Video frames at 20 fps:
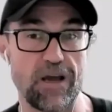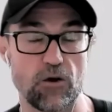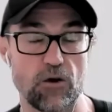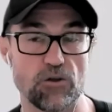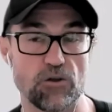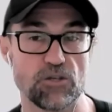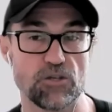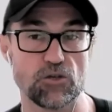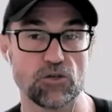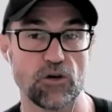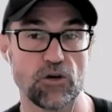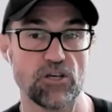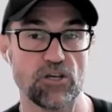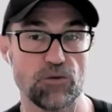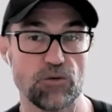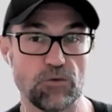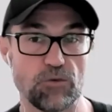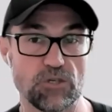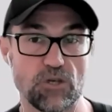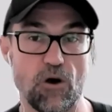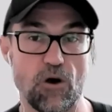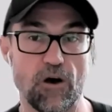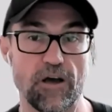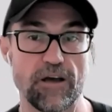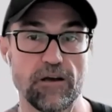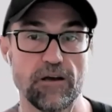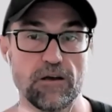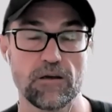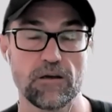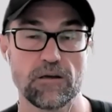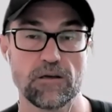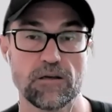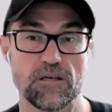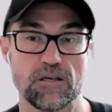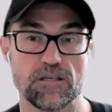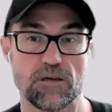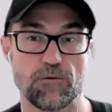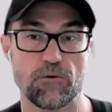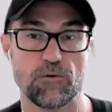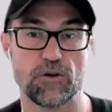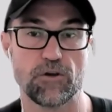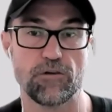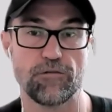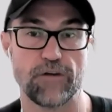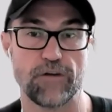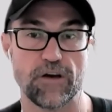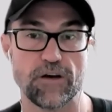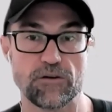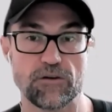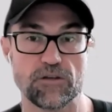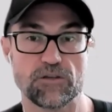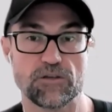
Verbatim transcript: concentration was higher. Is that what you found? No, the